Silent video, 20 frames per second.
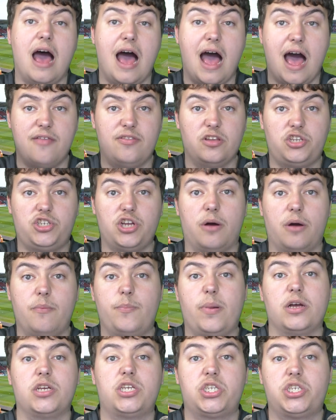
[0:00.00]
uh, that John
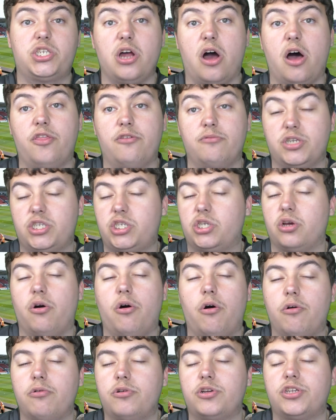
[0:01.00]
Bostock, there was
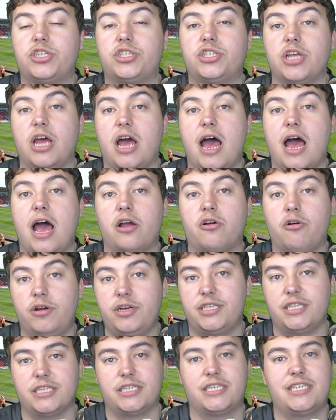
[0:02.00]
talks, uh,
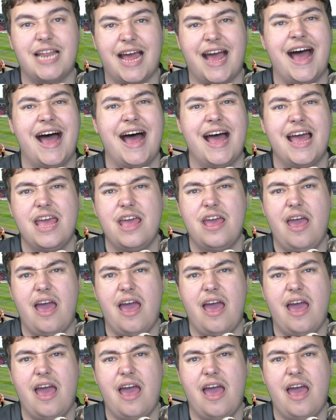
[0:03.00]
according to The Star,